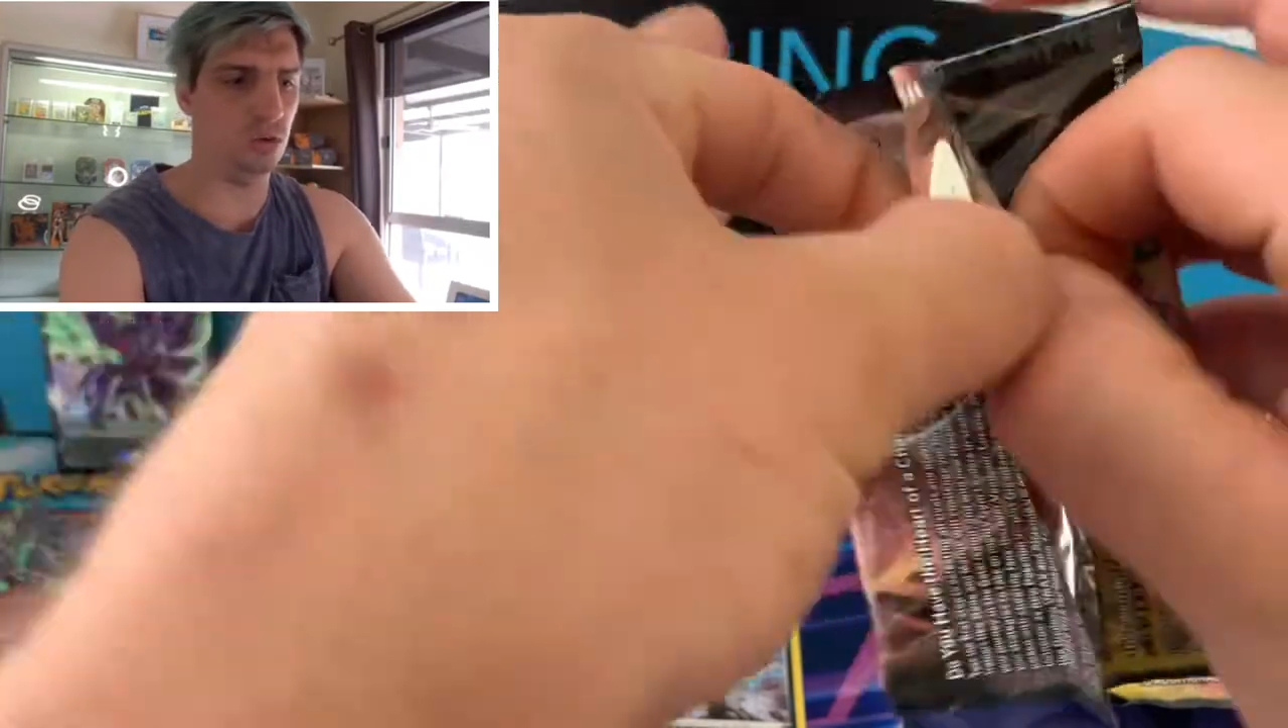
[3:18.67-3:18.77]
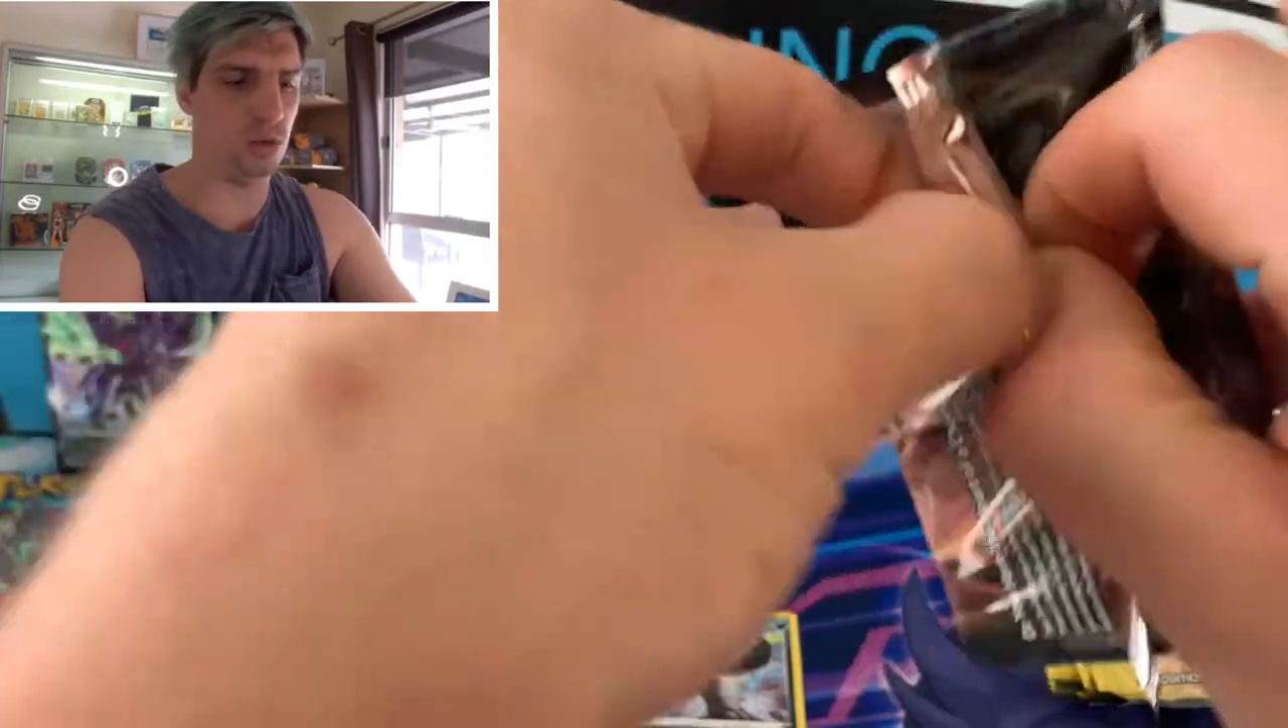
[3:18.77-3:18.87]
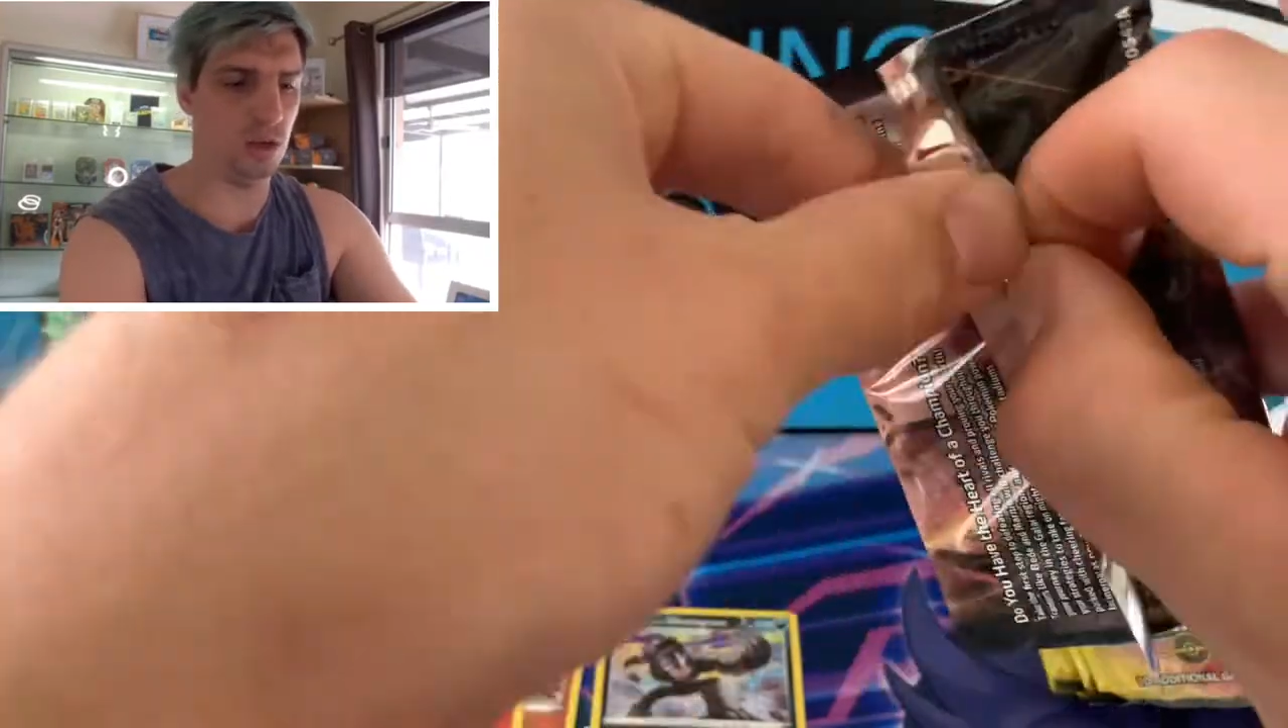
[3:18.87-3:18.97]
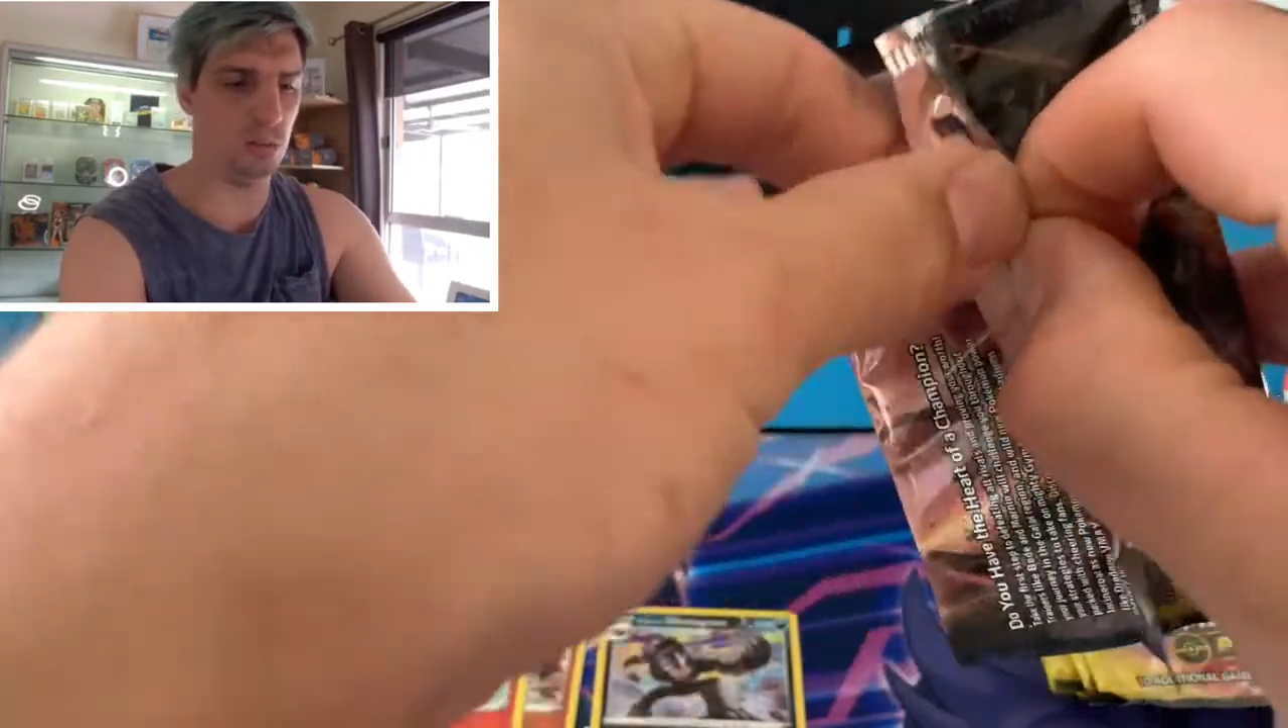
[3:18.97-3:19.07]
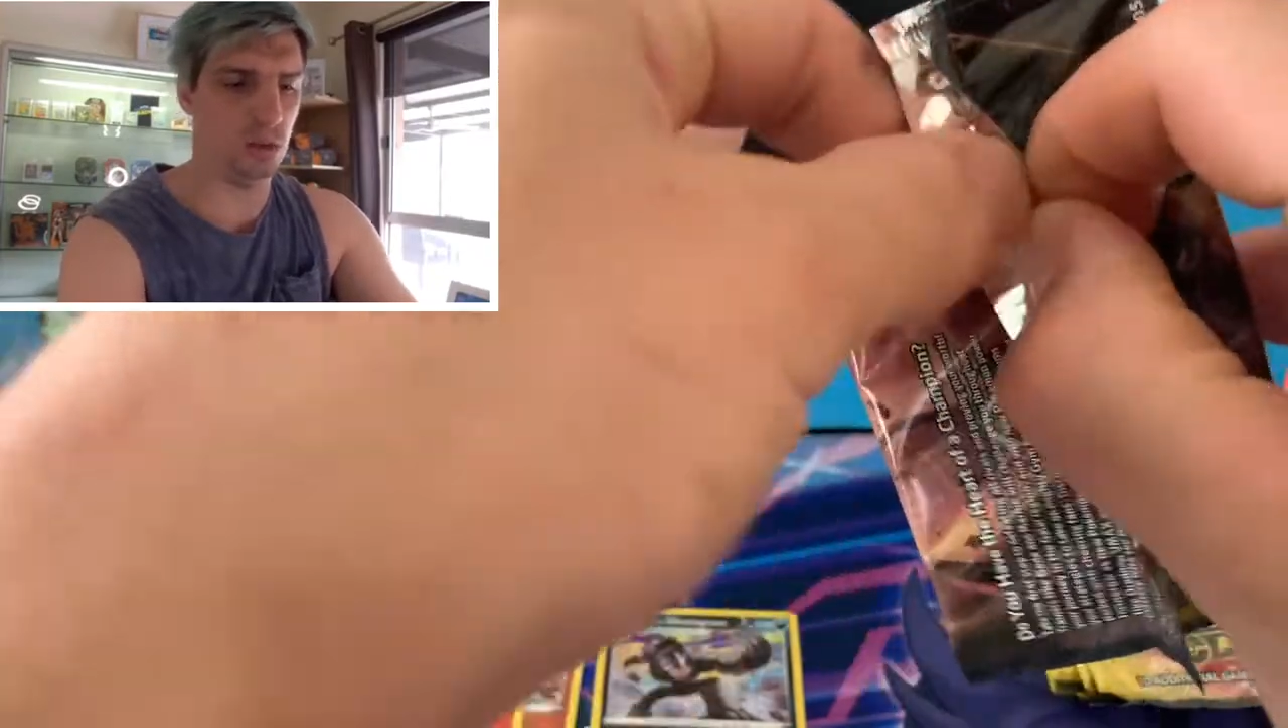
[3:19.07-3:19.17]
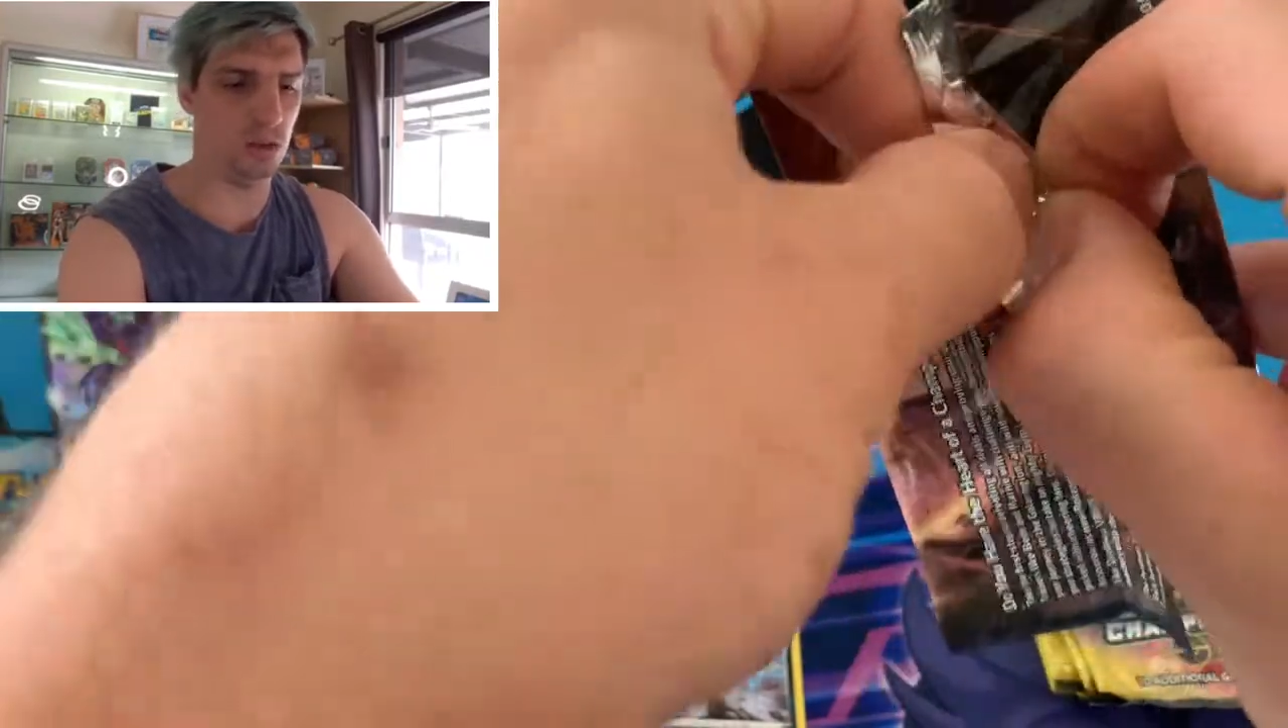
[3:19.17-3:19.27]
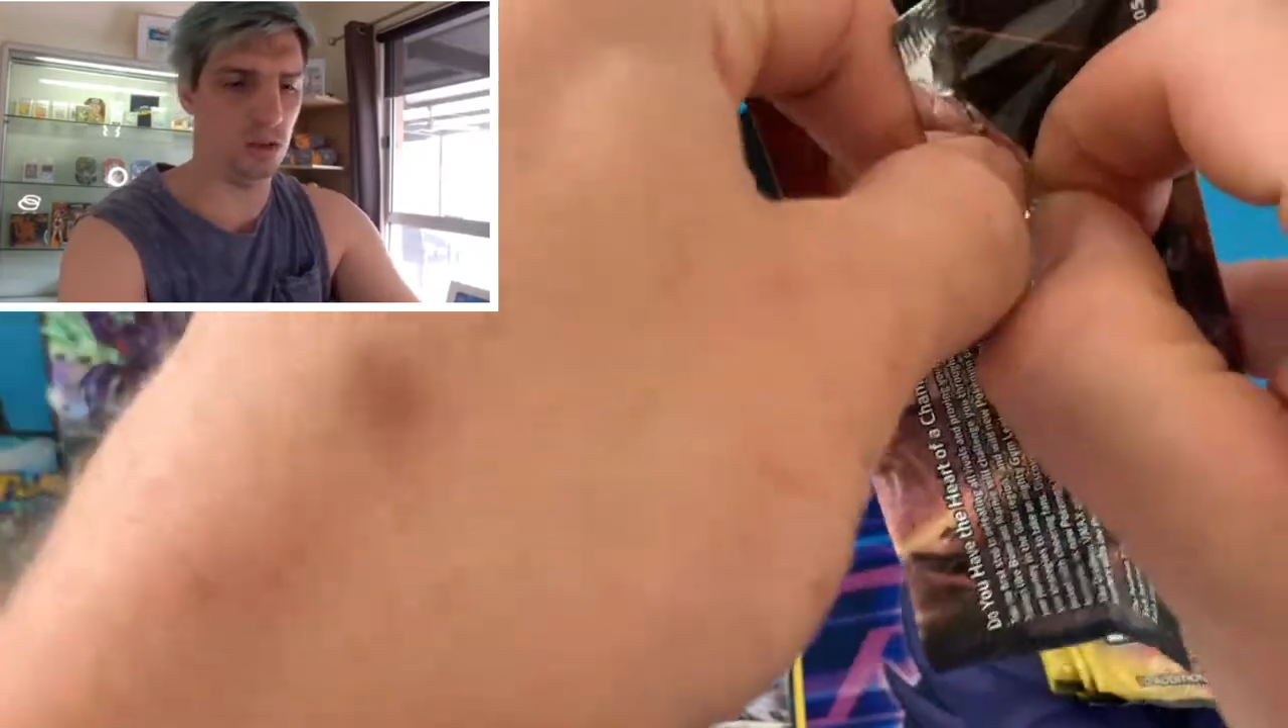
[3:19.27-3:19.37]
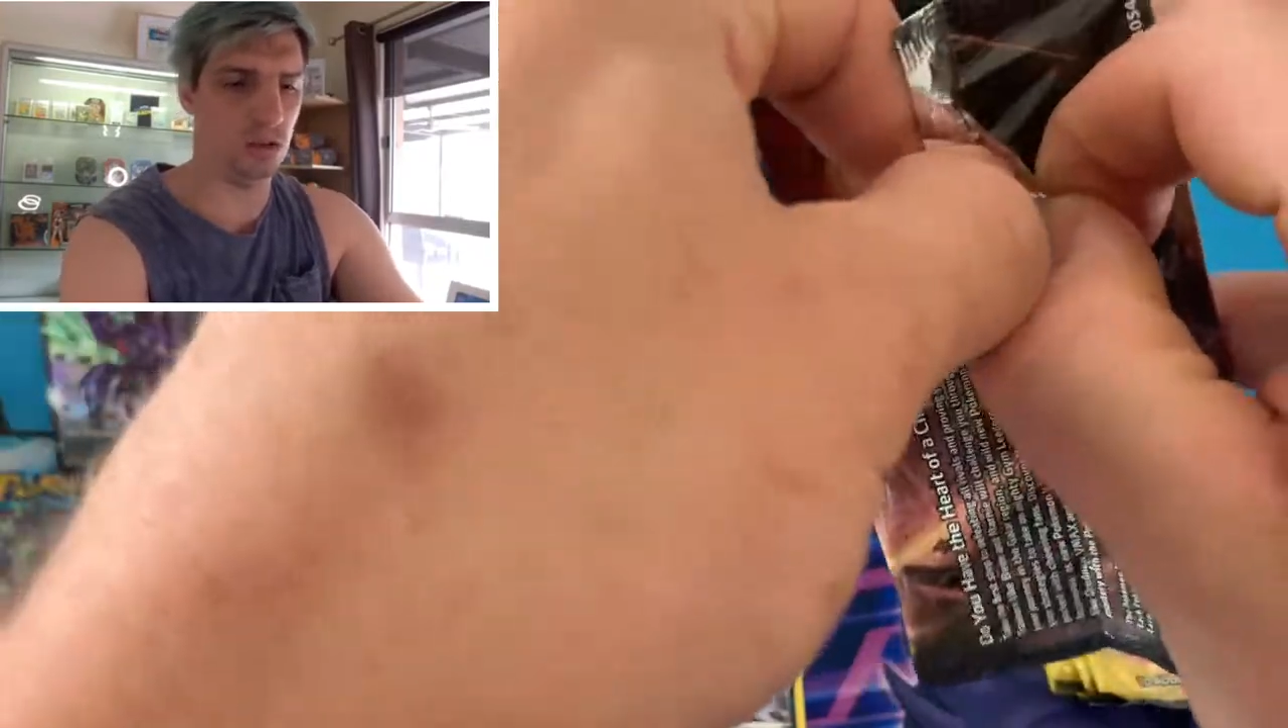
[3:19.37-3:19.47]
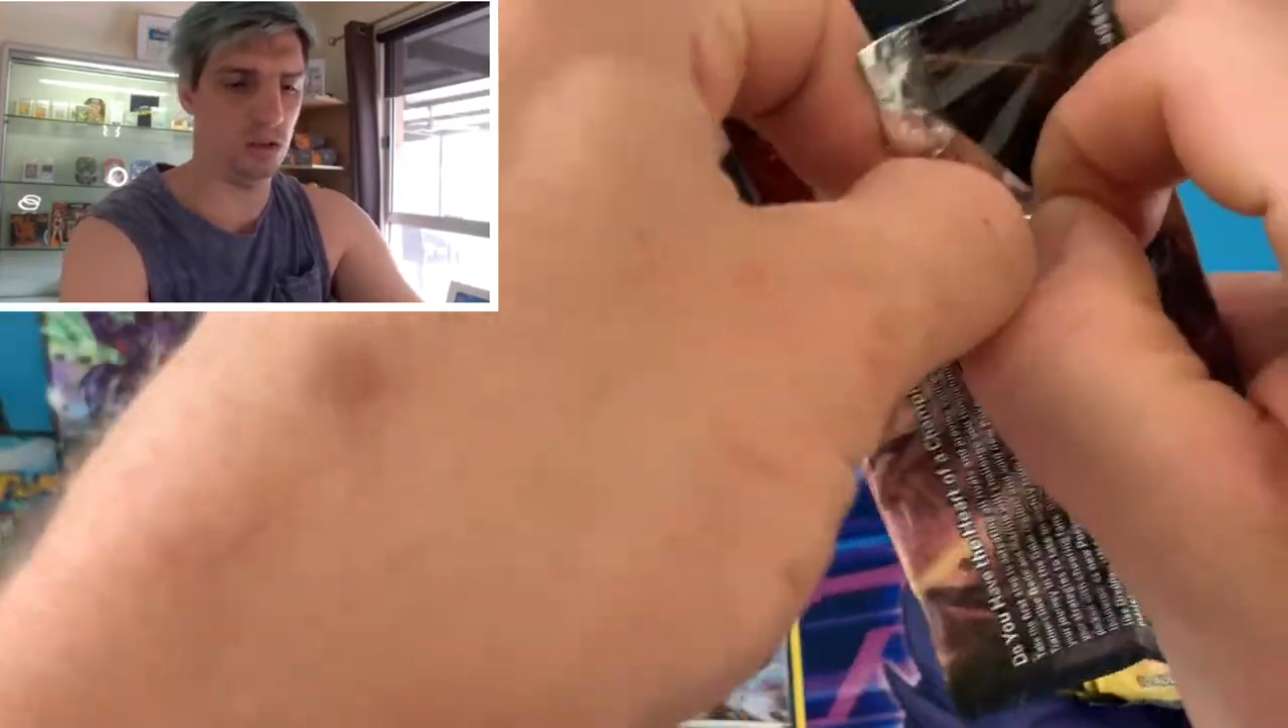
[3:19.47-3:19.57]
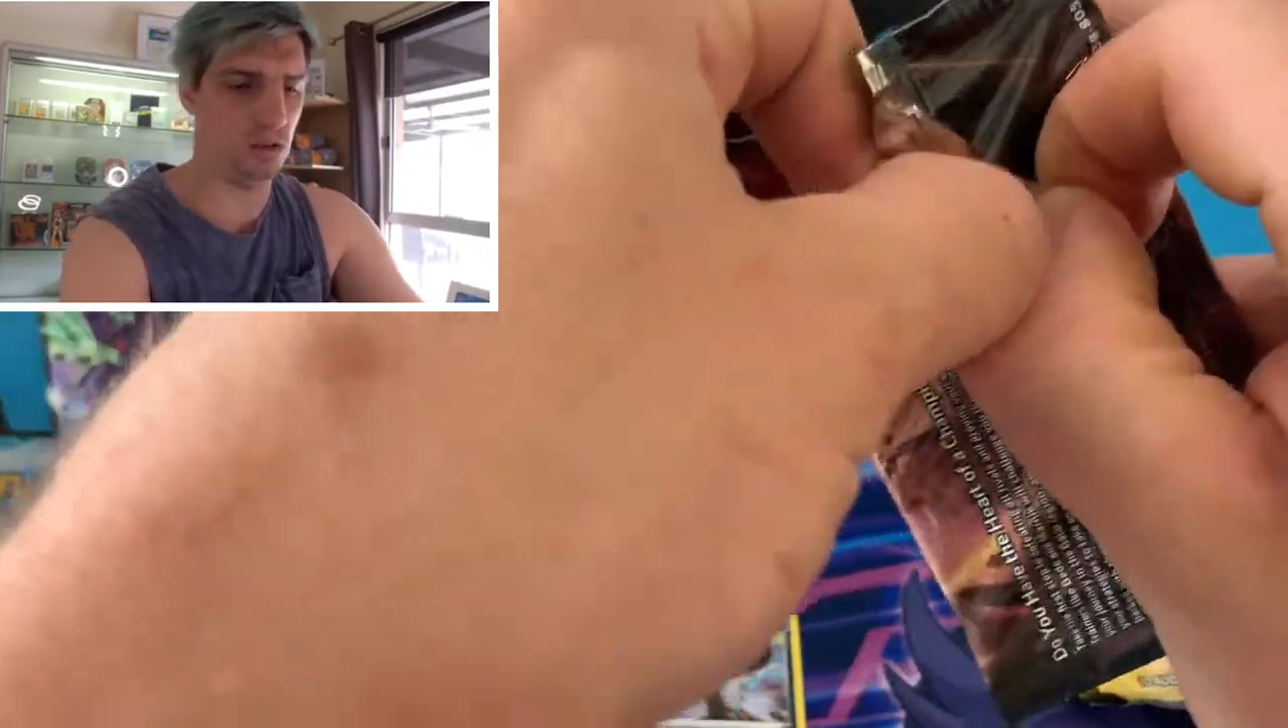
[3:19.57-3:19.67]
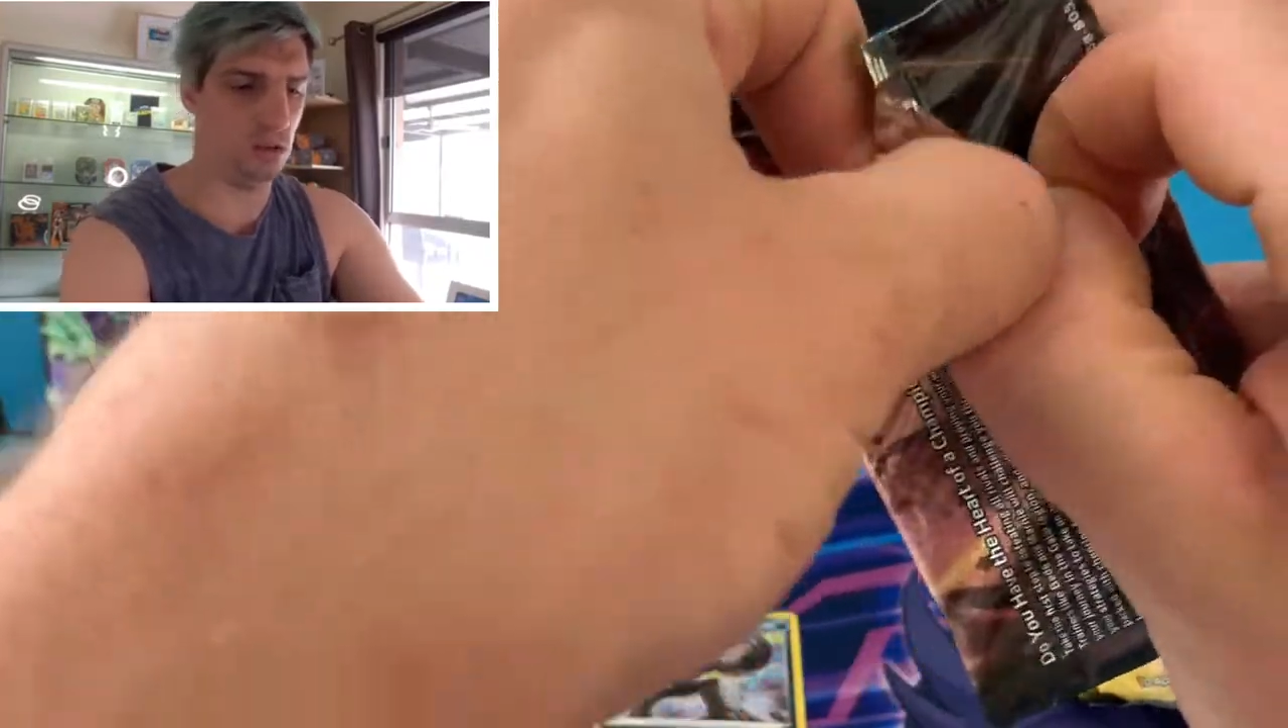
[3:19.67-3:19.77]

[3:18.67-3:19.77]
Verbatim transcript: rainbow though.